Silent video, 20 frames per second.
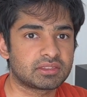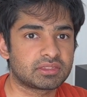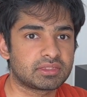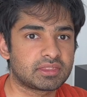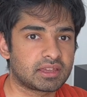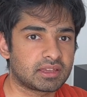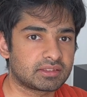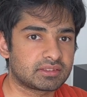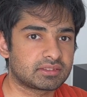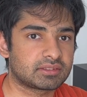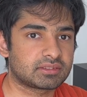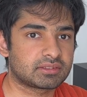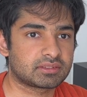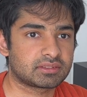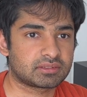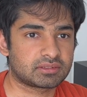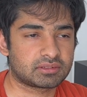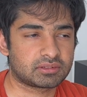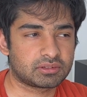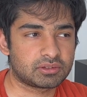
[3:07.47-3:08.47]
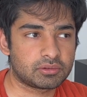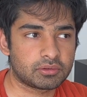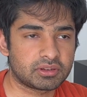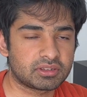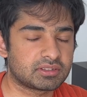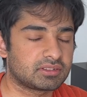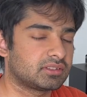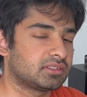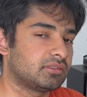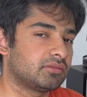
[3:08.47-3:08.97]
that's going
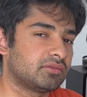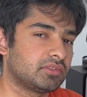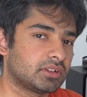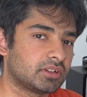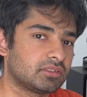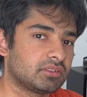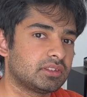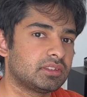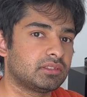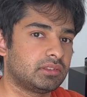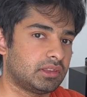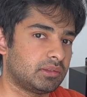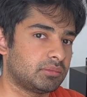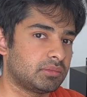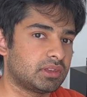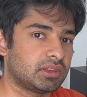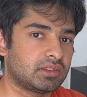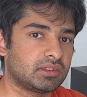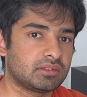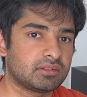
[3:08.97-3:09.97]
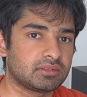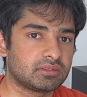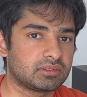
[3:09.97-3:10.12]
to severely limit